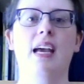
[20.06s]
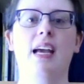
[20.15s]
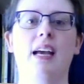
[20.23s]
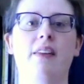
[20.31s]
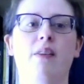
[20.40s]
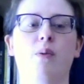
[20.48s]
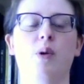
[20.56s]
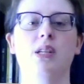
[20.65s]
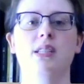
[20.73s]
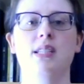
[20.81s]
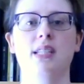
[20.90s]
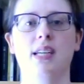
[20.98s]
and the
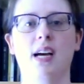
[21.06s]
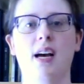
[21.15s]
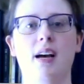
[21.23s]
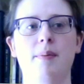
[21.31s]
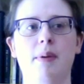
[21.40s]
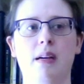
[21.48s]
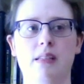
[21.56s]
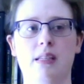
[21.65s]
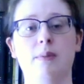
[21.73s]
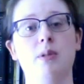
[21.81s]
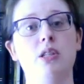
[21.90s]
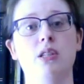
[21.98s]
ones to come because
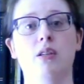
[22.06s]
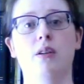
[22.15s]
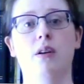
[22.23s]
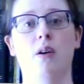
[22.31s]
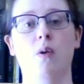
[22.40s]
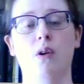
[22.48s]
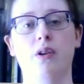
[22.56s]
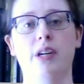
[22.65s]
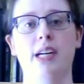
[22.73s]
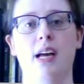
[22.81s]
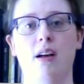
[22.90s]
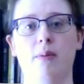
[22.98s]
I'm still
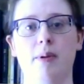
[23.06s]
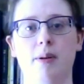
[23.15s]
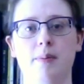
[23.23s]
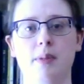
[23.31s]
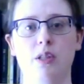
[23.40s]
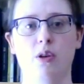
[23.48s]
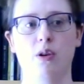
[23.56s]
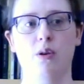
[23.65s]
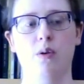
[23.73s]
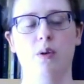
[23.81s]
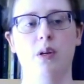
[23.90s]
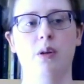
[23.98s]
ordering albums.
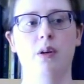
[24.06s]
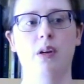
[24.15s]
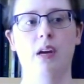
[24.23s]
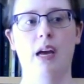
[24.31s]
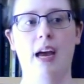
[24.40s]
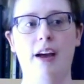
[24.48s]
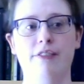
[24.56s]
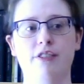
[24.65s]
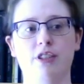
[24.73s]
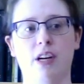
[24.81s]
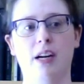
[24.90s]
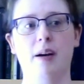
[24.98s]
So
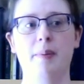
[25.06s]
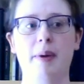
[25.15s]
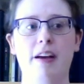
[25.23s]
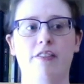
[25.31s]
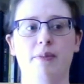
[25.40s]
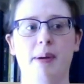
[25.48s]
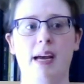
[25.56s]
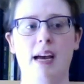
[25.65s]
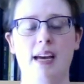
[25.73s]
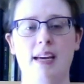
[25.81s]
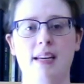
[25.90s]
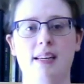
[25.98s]
after I come back from my
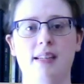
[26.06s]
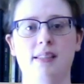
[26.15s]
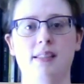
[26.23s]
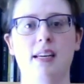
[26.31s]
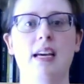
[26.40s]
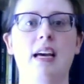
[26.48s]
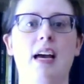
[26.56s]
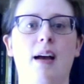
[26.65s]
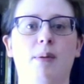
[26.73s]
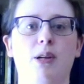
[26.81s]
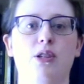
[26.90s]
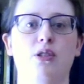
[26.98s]
hiatus,
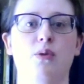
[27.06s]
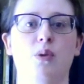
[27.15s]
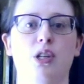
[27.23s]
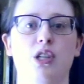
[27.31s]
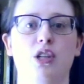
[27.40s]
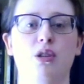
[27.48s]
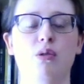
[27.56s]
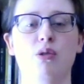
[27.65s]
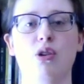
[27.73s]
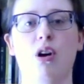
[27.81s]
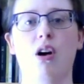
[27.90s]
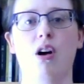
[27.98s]
I'm going to do one
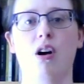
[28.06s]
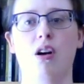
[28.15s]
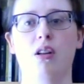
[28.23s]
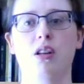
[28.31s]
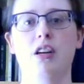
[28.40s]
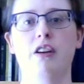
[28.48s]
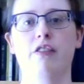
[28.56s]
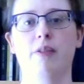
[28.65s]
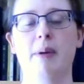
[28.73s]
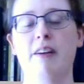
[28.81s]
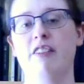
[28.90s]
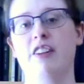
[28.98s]
huge haul
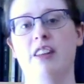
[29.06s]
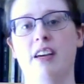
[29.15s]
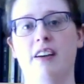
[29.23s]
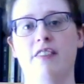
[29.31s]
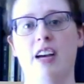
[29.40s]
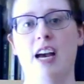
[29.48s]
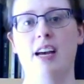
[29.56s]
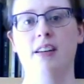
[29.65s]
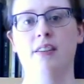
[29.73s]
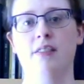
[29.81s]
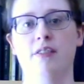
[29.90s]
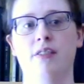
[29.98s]
from everything I've
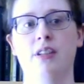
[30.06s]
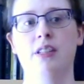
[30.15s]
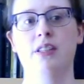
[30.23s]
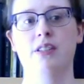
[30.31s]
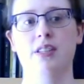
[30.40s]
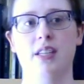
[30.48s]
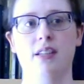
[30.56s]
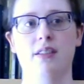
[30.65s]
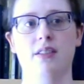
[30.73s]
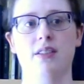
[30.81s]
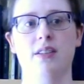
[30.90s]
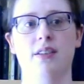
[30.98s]
gotten
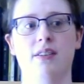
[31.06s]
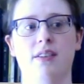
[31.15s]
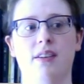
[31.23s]
since